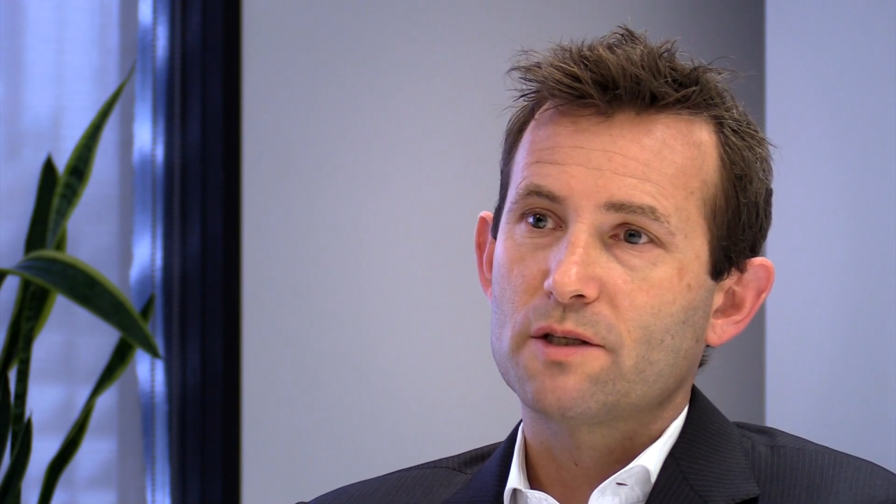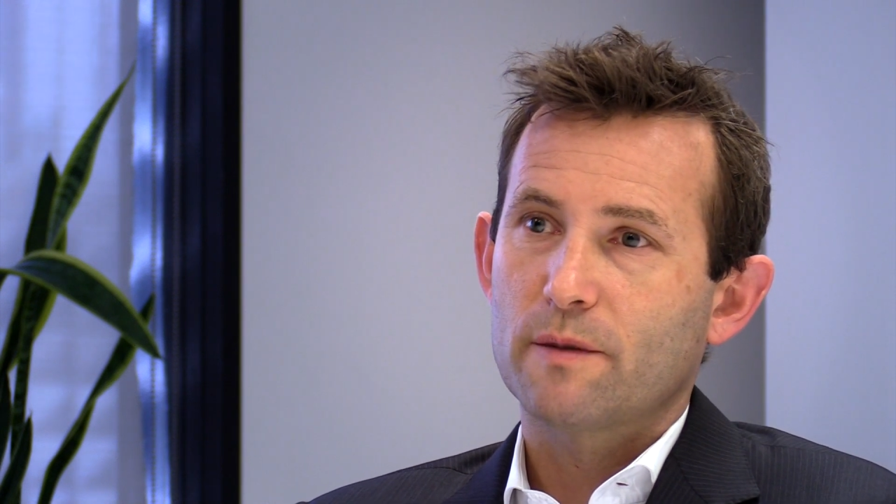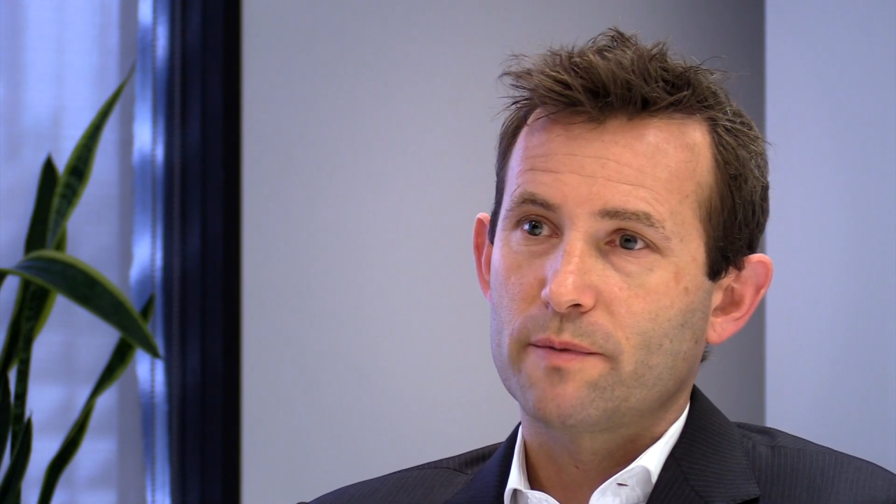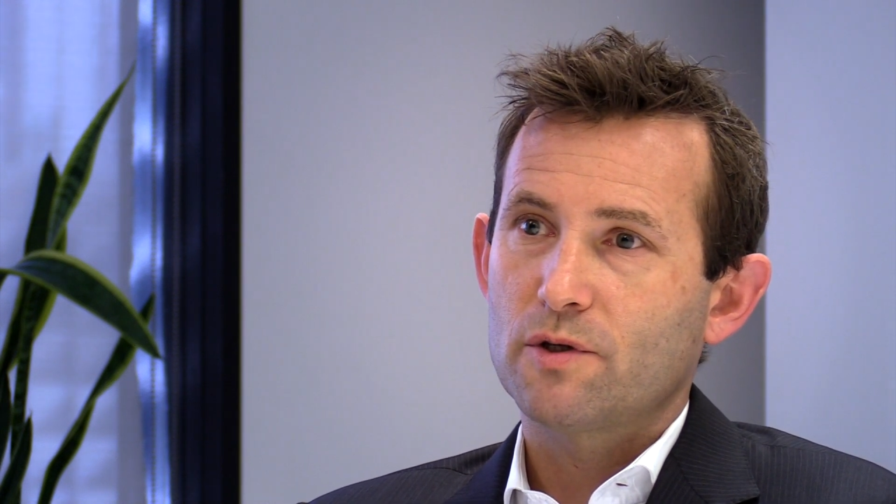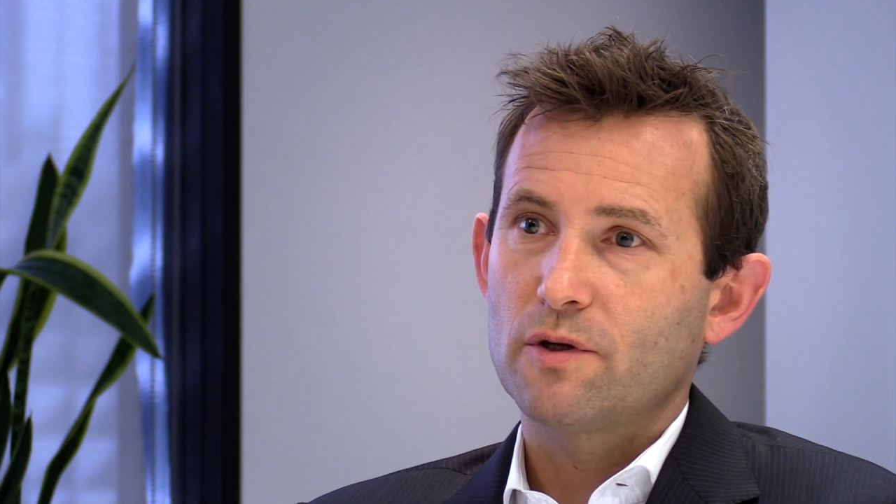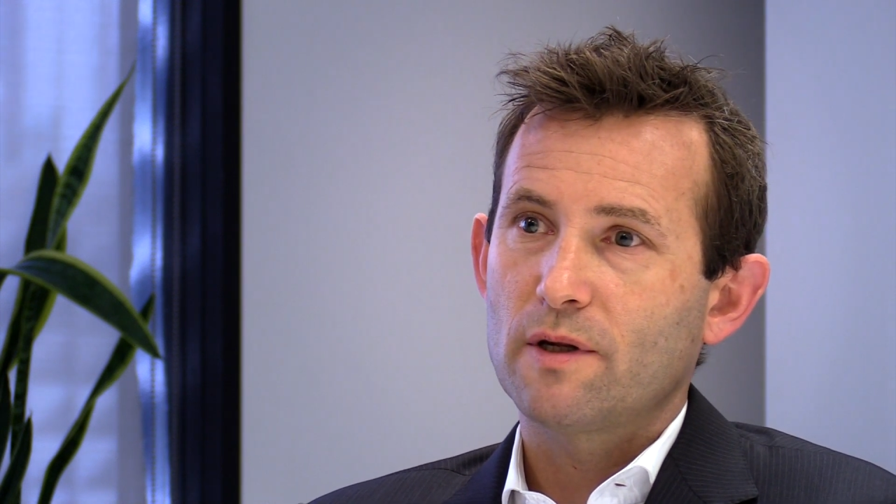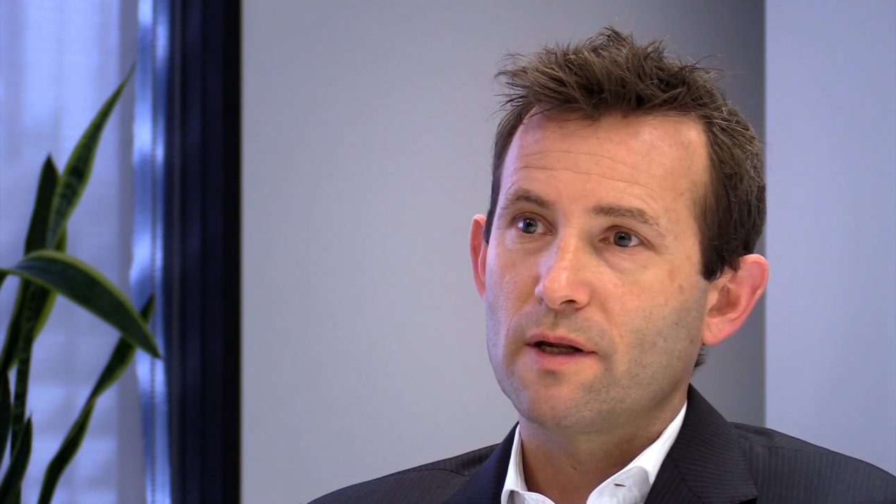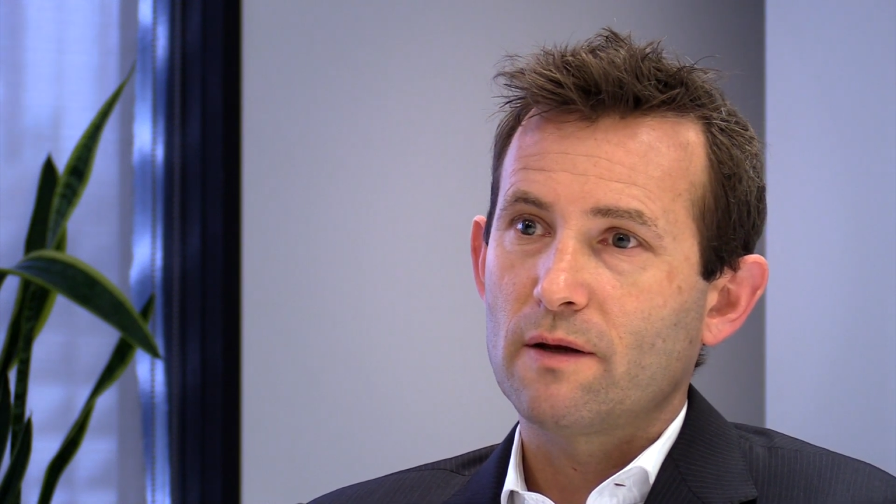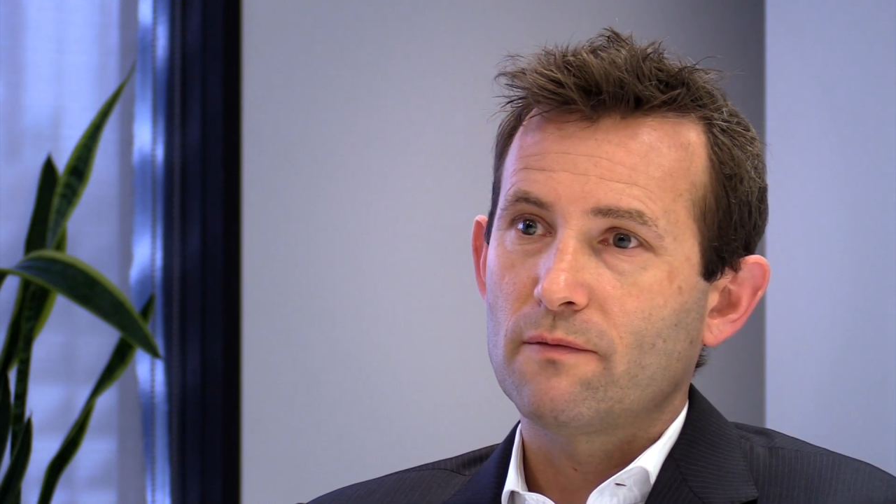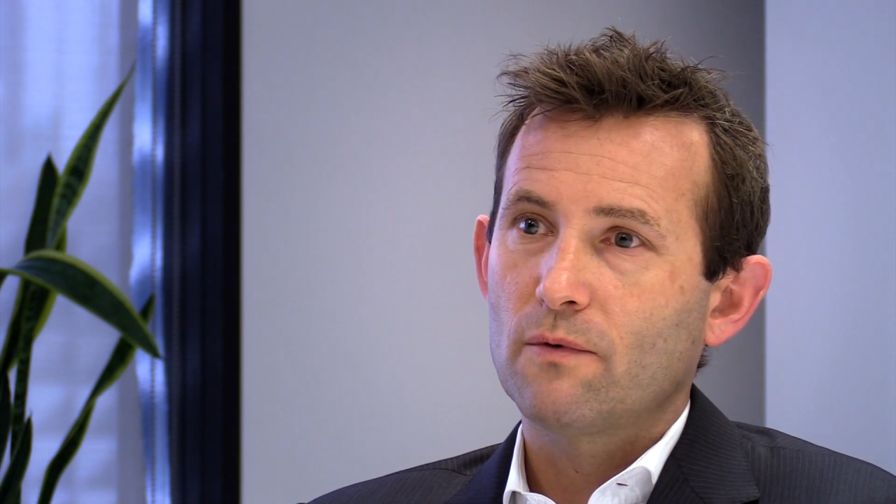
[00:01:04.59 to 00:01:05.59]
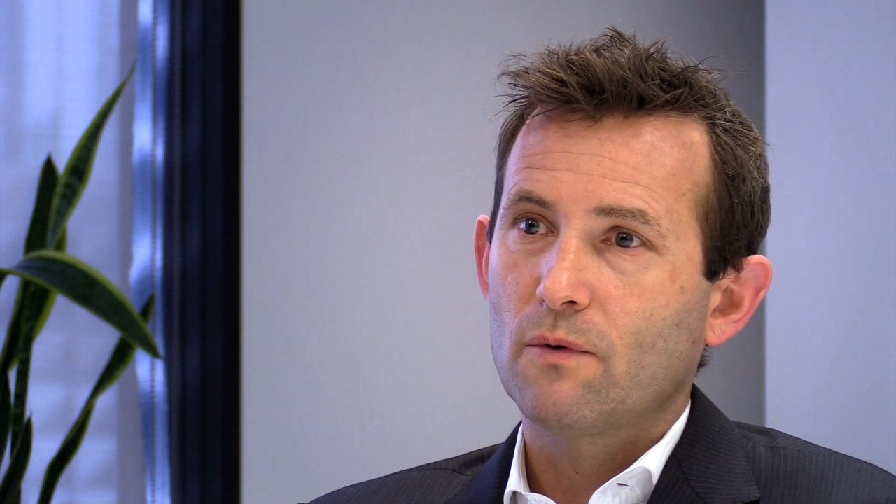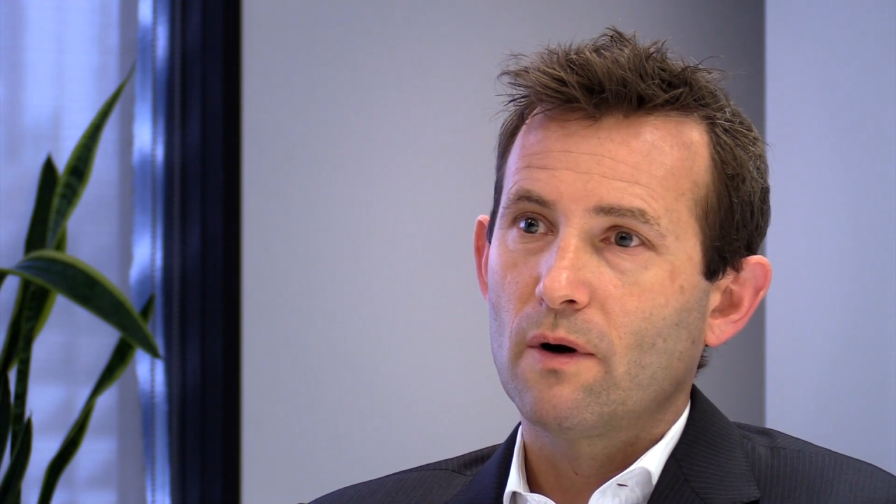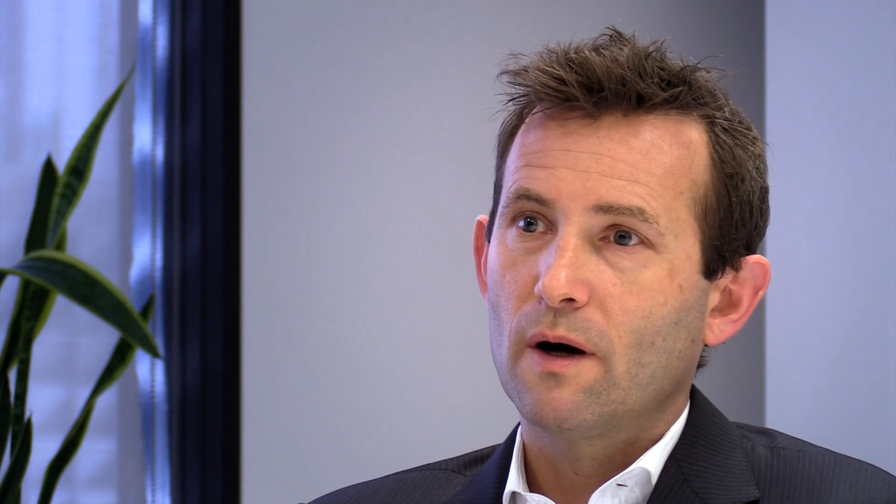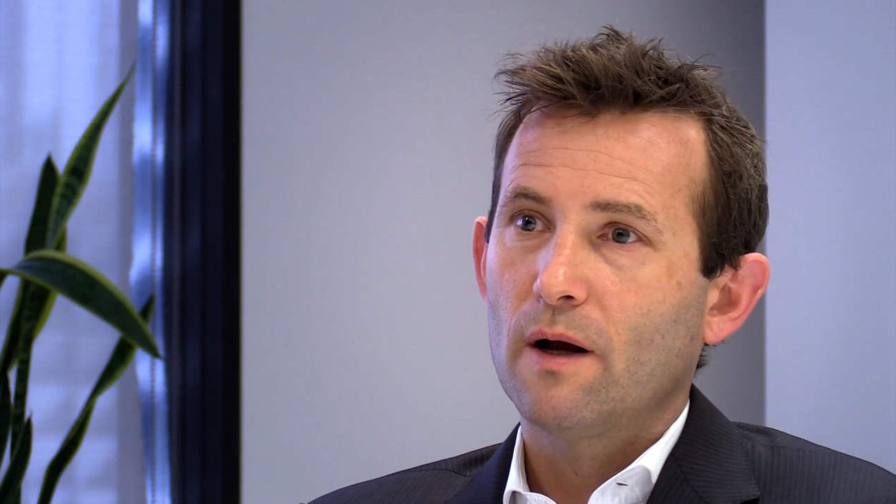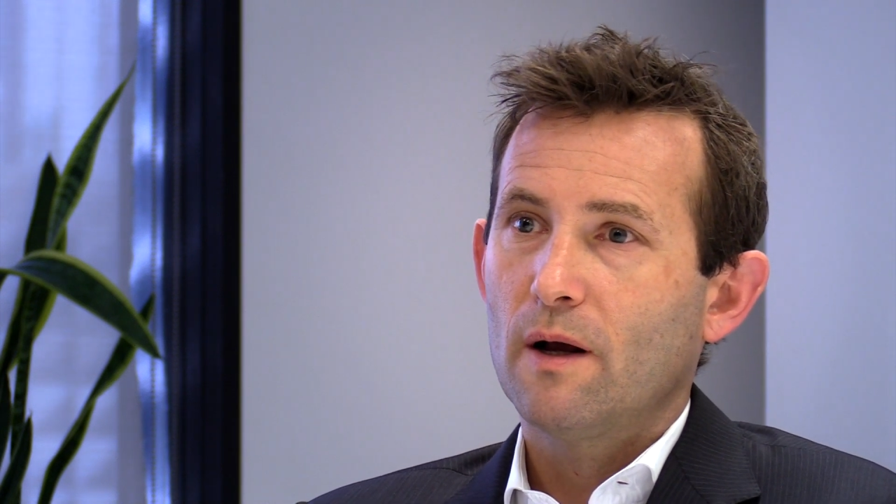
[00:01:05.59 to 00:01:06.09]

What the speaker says: an opportunity for